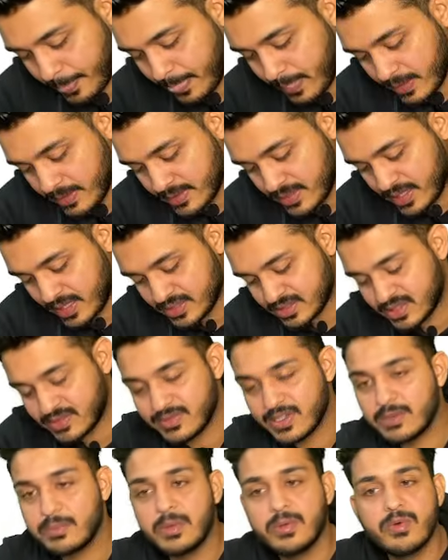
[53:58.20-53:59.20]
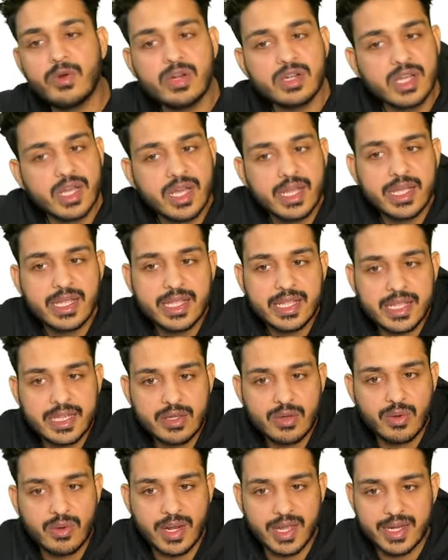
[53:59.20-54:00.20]
The answer will be what? E.
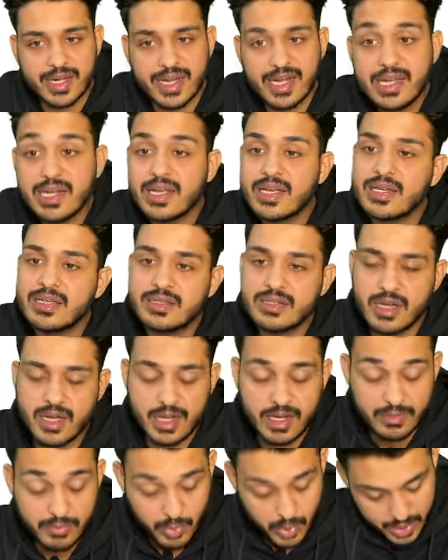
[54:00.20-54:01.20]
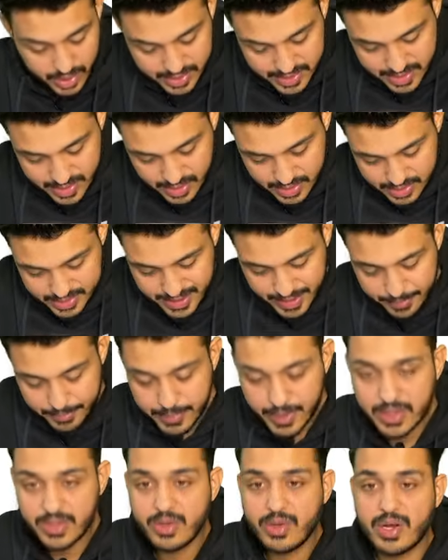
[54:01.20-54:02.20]
coli, right? And what is the sample
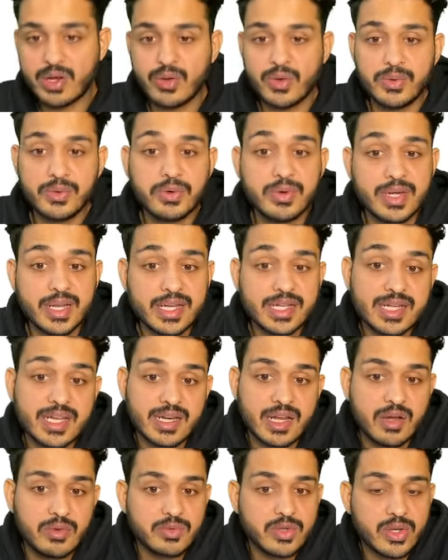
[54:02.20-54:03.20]
you are going to take, and how you are